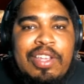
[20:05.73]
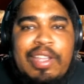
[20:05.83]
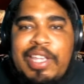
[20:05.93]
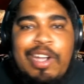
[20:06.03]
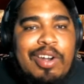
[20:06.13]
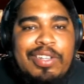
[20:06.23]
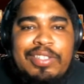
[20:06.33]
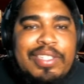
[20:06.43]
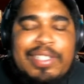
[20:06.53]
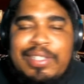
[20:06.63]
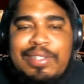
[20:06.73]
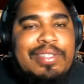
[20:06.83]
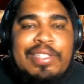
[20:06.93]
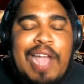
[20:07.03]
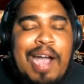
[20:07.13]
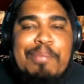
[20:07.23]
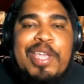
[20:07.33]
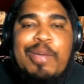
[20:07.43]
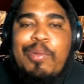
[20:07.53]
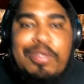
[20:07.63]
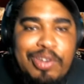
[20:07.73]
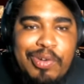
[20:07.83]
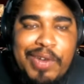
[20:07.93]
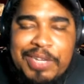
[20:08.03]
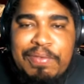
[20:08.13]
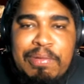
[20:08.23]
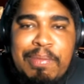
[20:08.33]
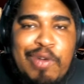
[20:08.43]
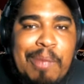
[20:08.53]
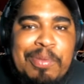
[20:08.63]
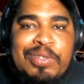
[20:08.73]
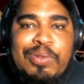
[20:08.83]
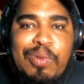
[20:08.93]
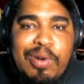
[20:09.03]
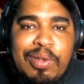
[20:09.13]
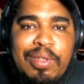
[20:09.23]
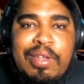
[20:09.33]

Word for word: Ehart doesn't stop being one of the greatest female battle rappers in the world.